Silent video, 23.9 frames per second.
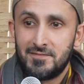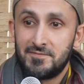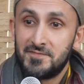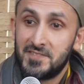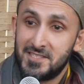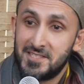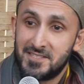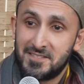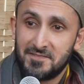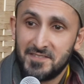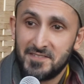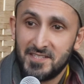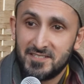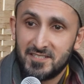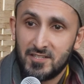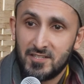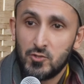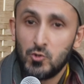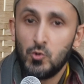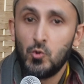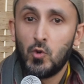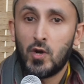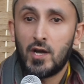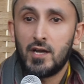Finish the verse.
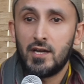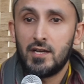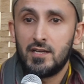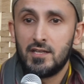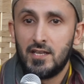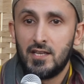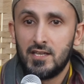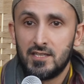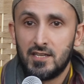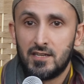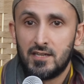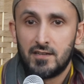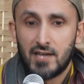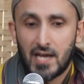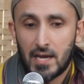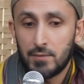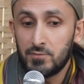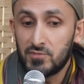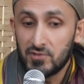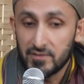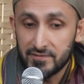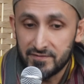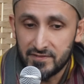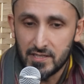Yuha ilayya.
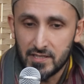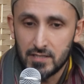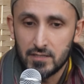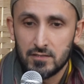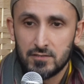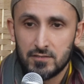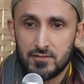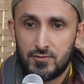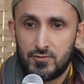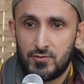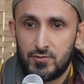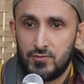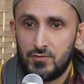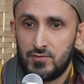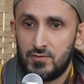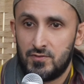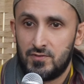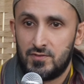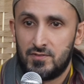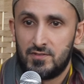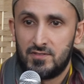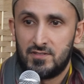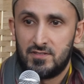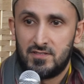I'm revealed to you
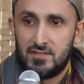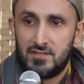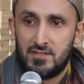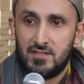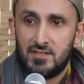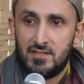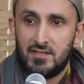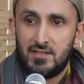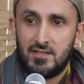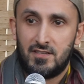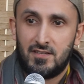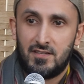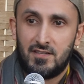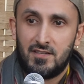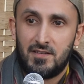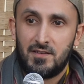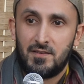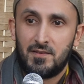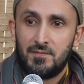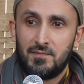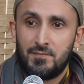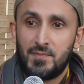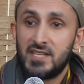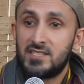
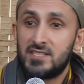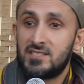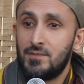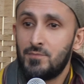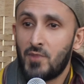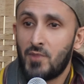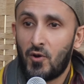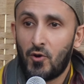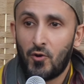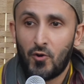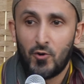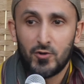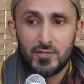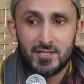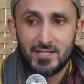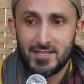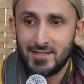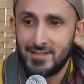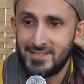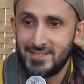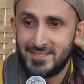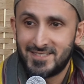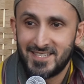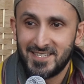makes him
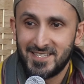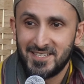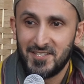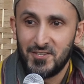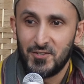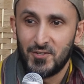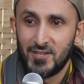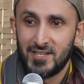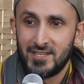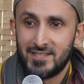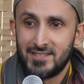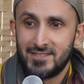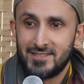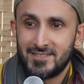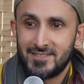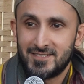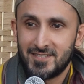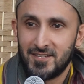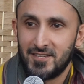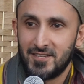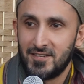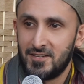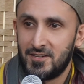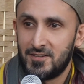utterly singular,
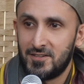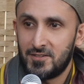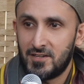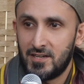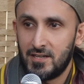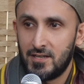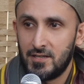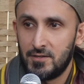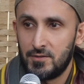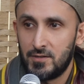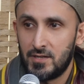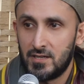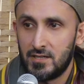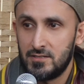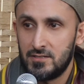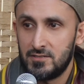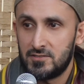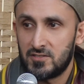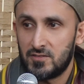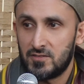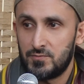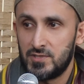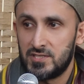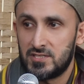sallallahu alayhi
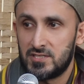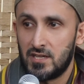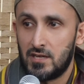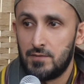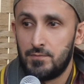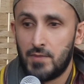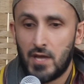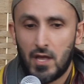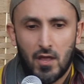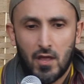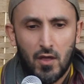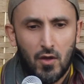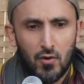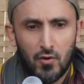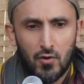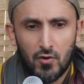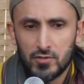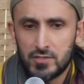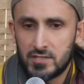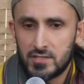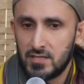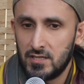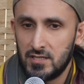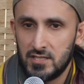wasallam,
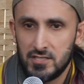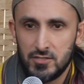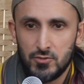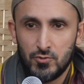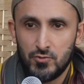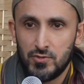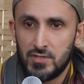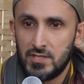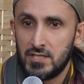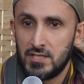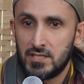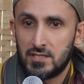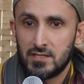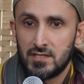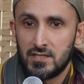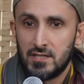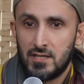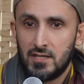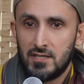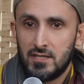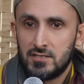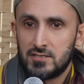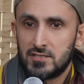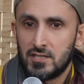utterly unique,
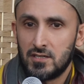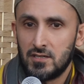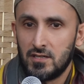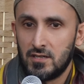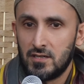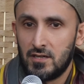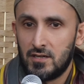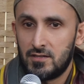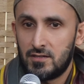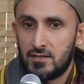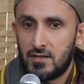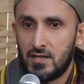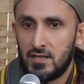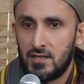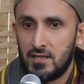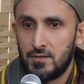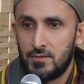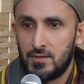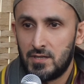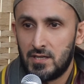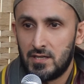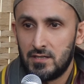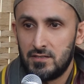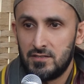sallallahu
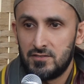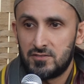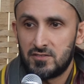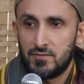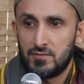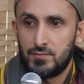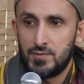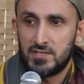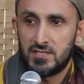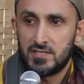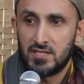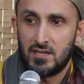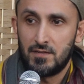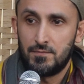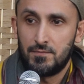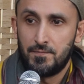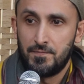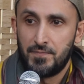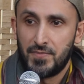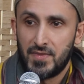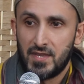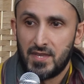alayhi wasallam.